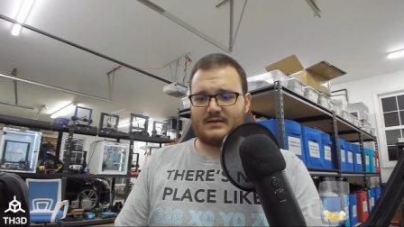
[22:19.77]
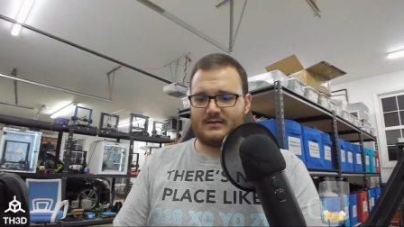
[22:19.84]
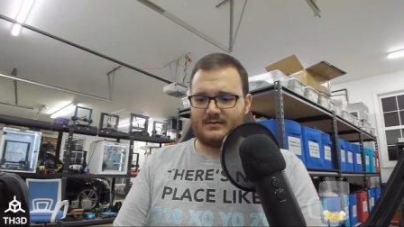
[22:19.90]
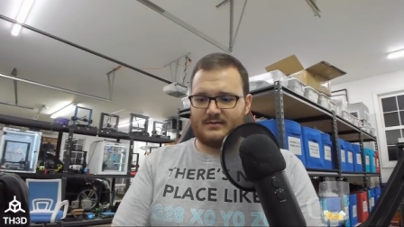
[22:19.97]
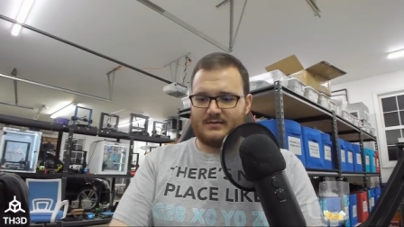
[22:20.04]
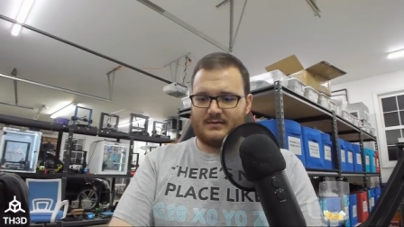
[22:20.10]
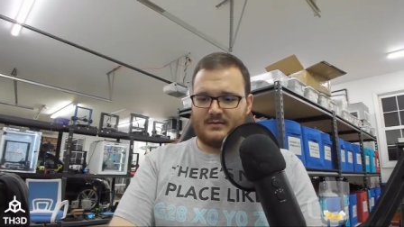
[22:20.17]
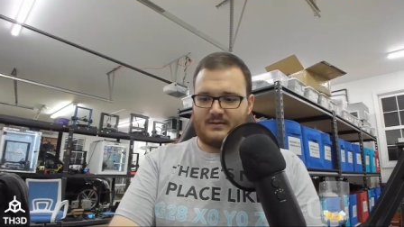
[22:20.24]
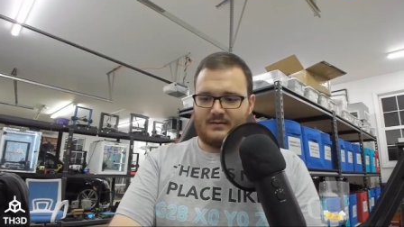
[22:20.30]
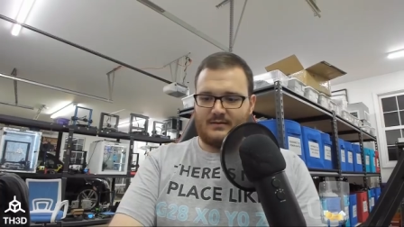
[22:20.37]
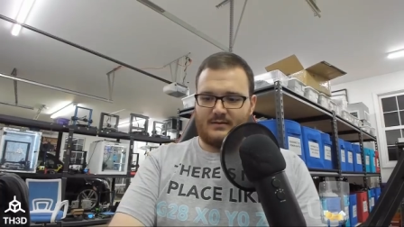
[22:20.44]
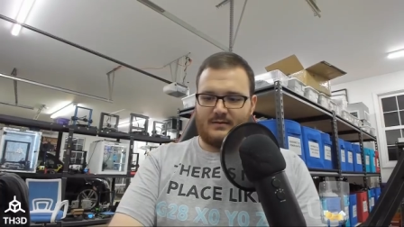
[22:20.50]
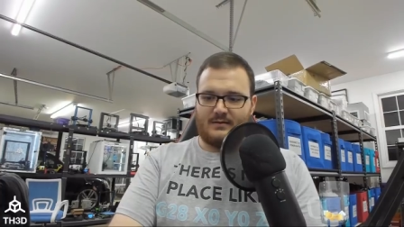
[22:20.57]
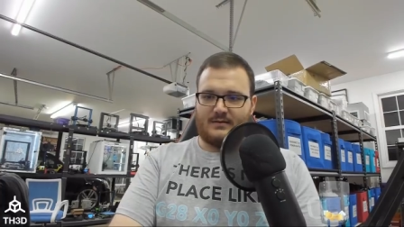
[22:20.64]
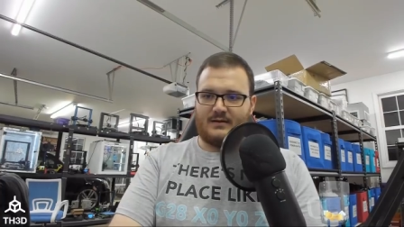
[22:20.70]

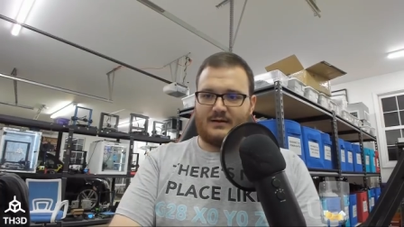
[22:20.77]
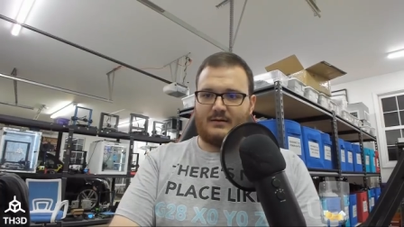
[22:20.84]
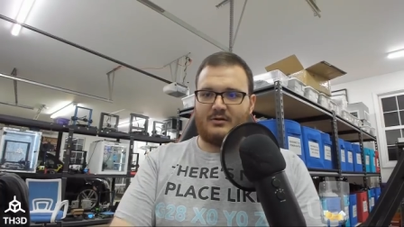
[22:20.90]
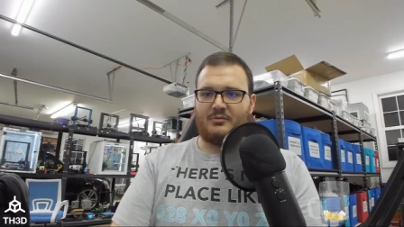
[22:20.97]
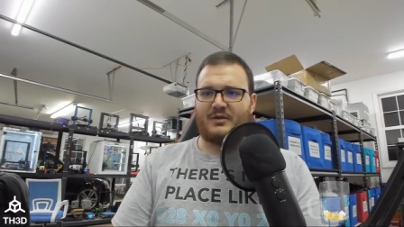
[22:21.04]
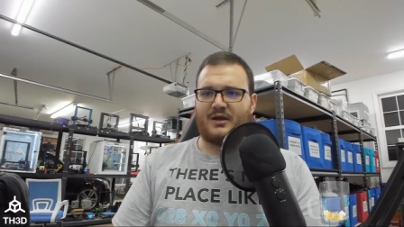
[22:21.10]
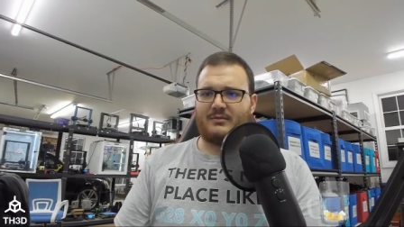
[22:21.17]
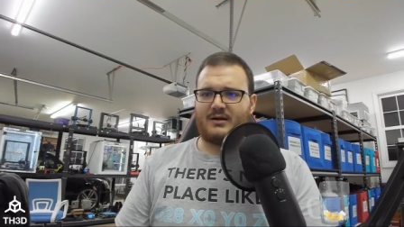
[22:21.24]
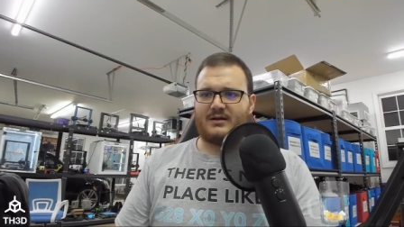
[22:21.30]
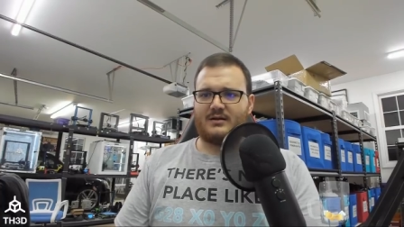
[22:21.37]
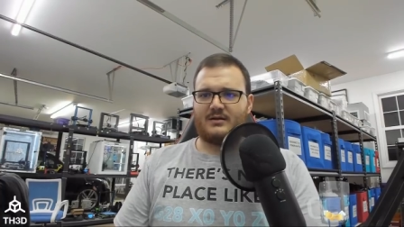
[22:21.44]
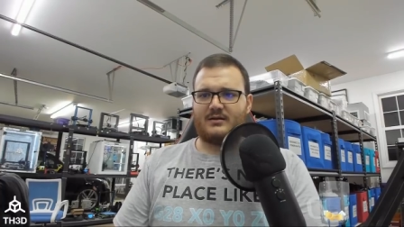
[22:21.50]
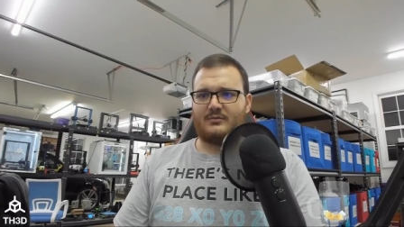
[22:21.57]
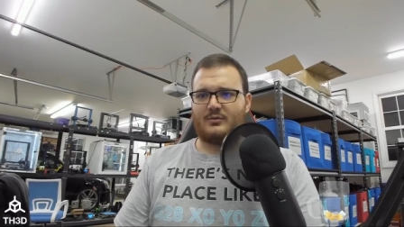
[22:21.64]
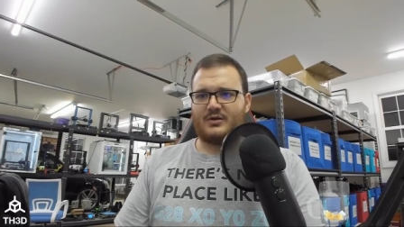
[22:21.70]
I'm going to blame it on
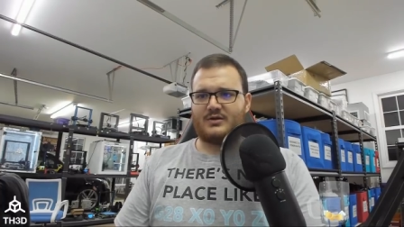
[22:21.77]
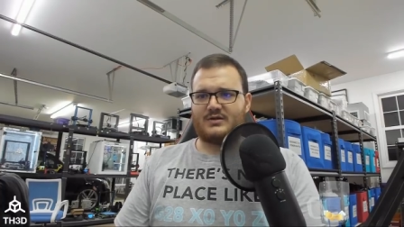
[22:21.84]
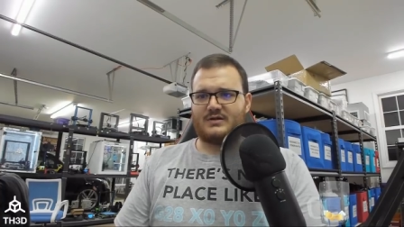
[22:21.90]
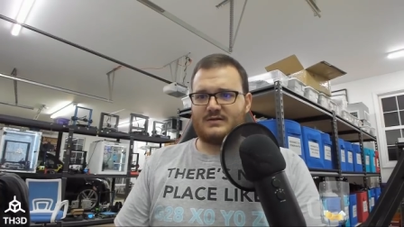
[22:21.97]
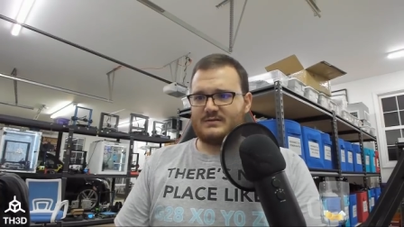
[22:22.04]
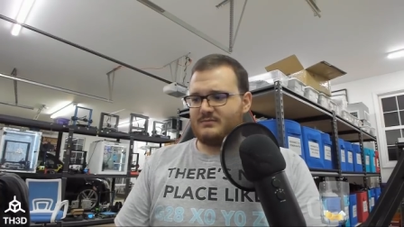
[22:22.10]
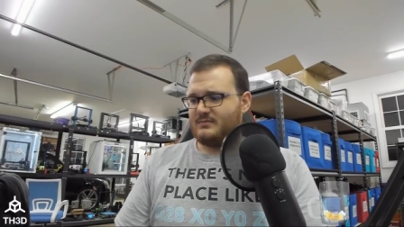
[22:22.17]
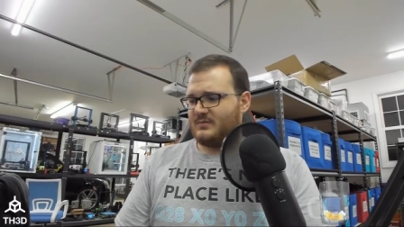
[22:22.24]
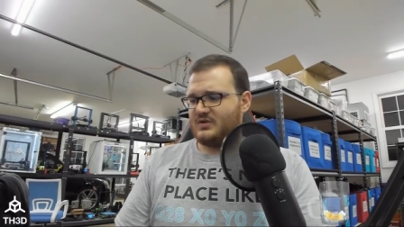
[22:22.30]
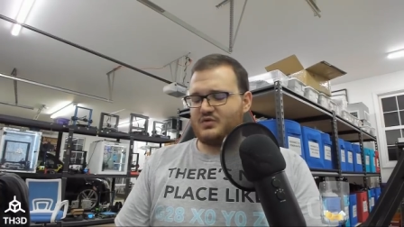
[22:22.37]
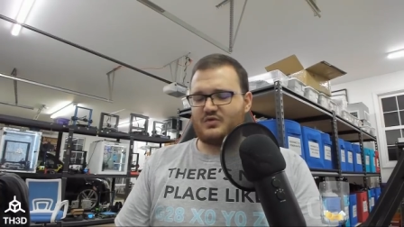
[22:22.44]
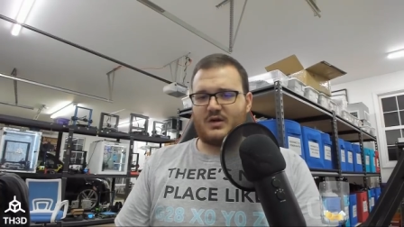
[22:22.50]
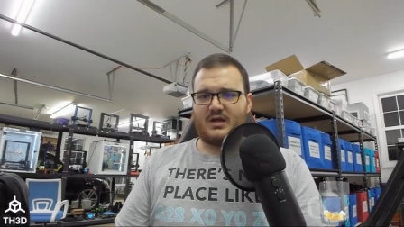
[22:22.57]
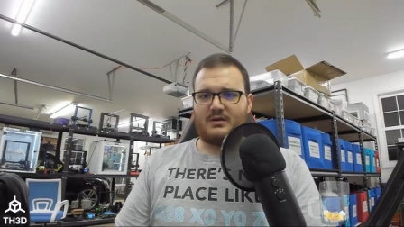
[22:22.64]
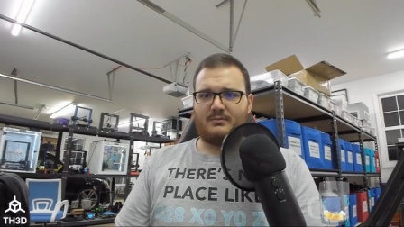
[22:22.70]
the one
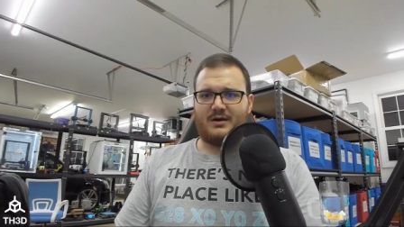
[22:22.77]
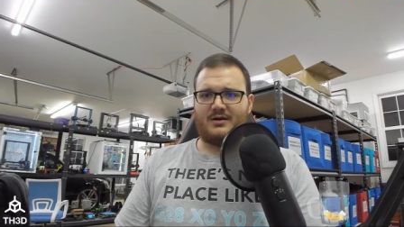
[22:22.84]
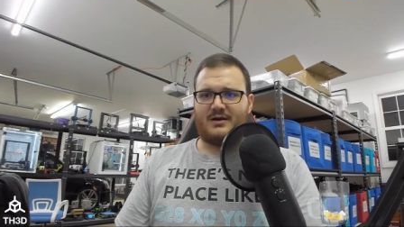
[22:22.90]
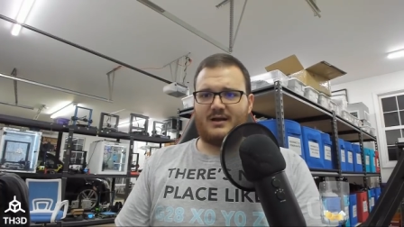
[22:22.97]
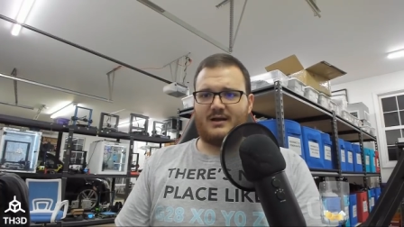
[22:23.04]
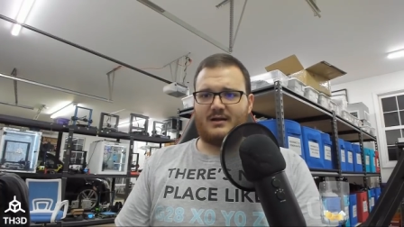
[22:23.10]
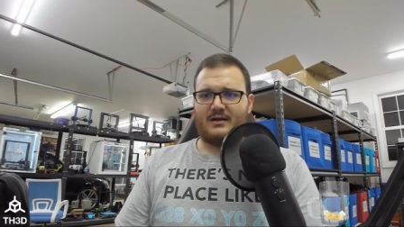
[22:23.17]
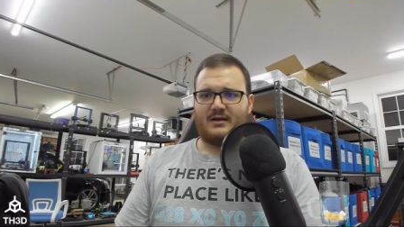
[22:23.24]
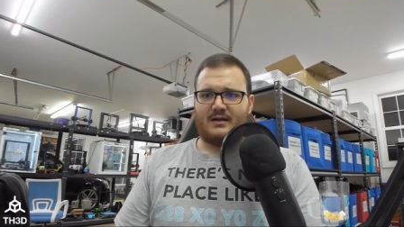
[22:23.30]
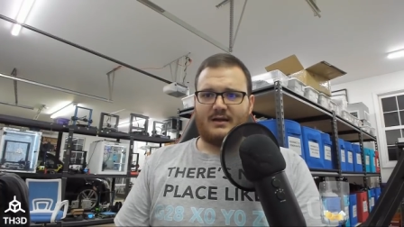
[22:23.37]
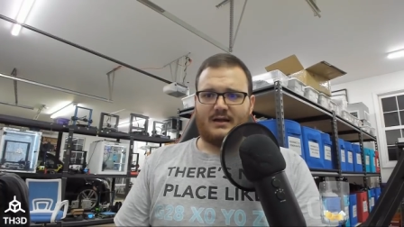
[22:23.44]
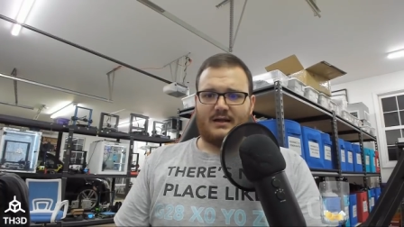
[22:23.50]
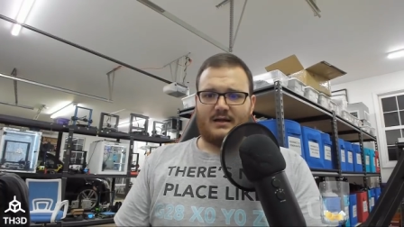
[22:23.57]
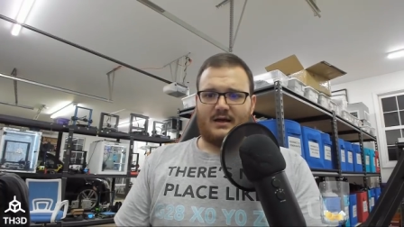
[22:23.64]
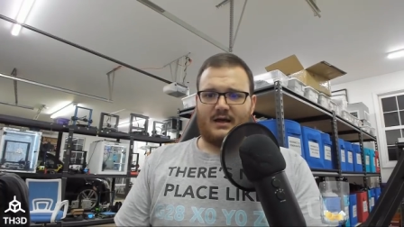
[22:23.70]
drink of beer I
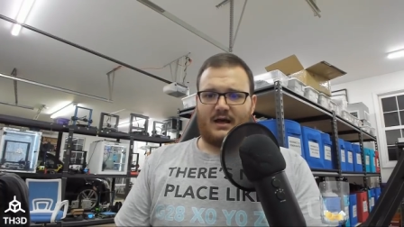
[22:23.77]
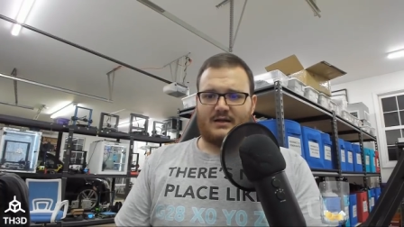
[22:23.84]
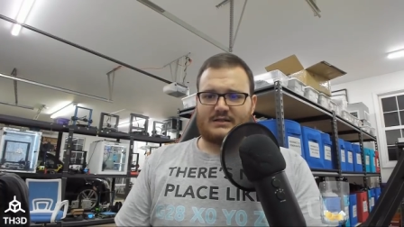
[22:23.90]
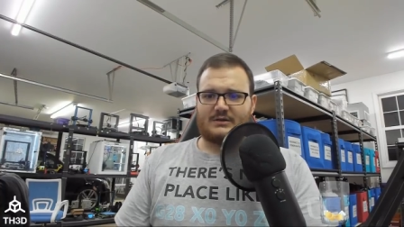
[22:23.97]
had.